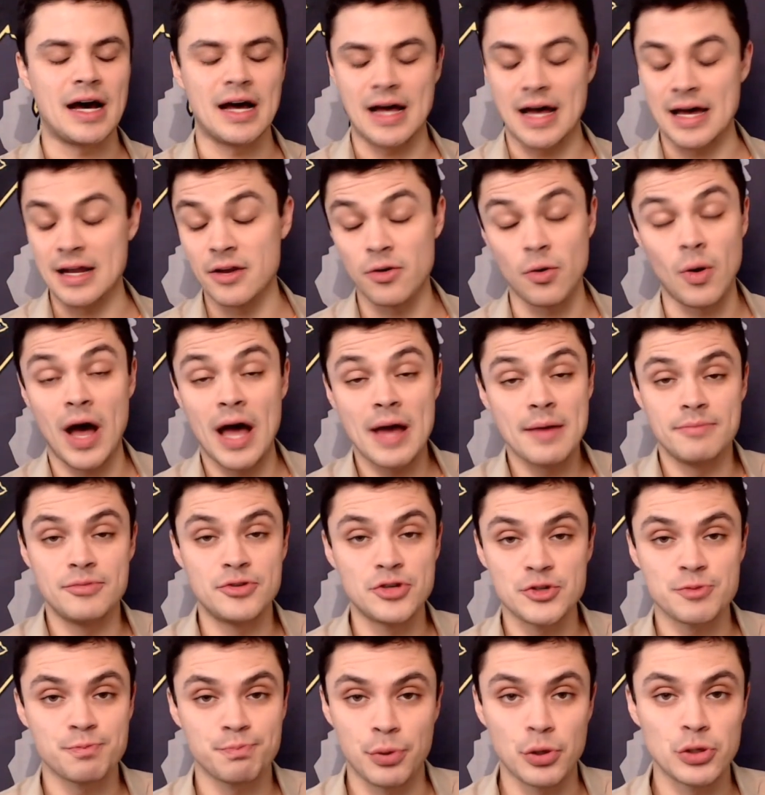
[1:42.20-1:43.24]
I don't know. I
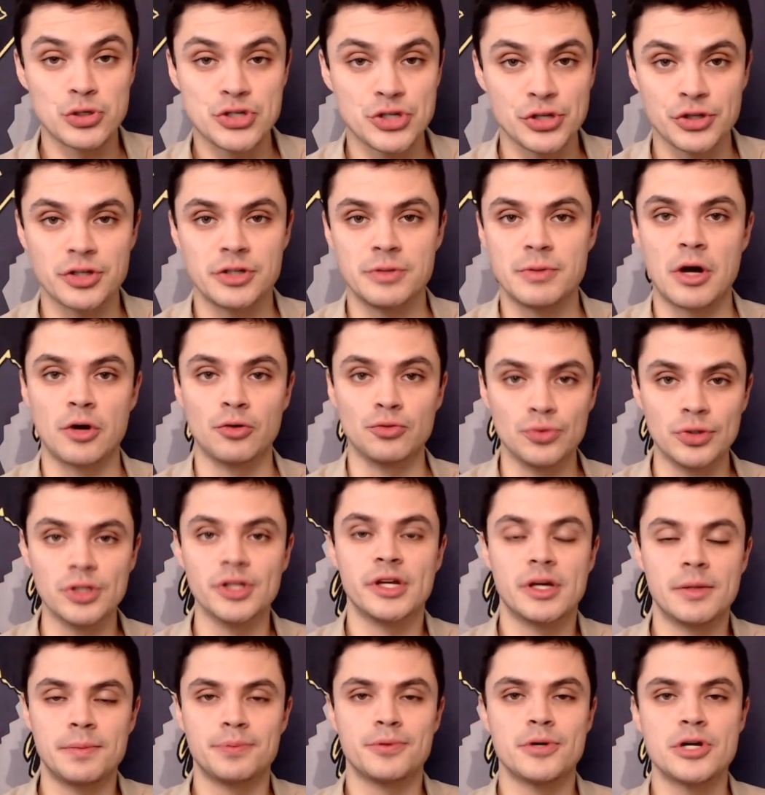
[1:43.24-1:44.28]
just personally uh,
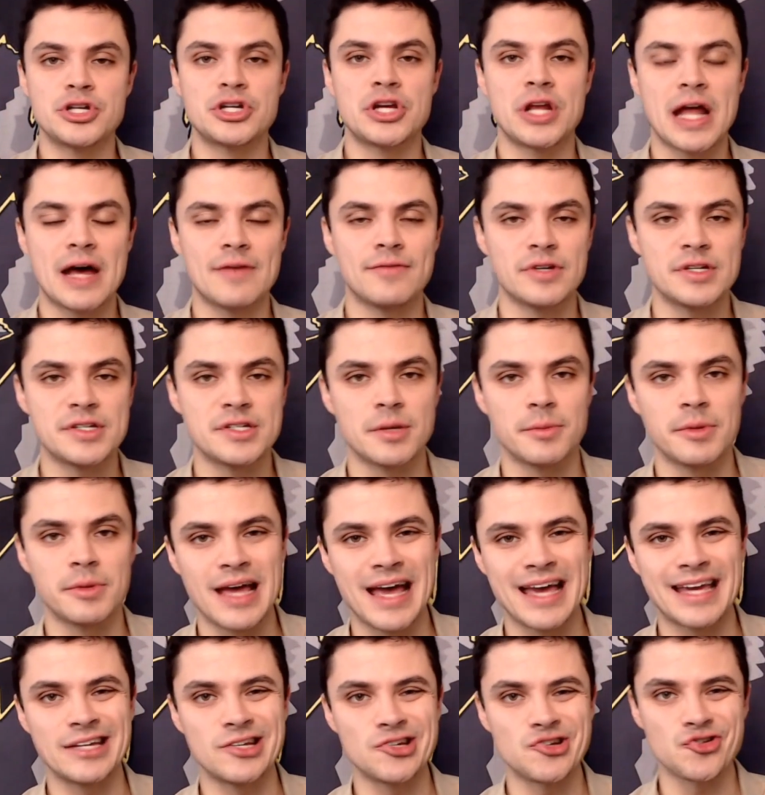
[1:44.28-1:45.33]
really appreciate having somebody
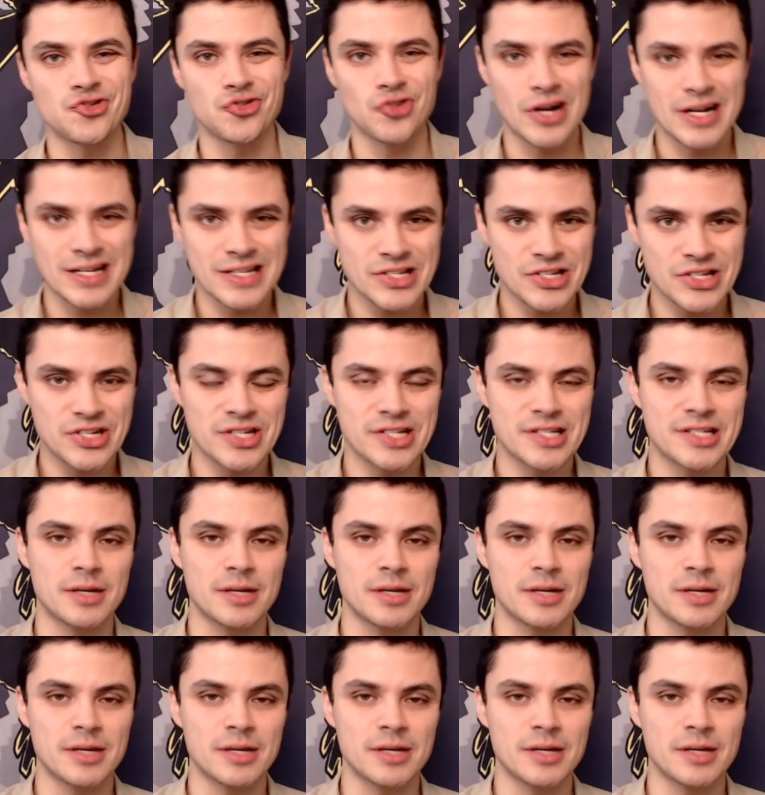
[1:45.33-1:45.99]
I can trust,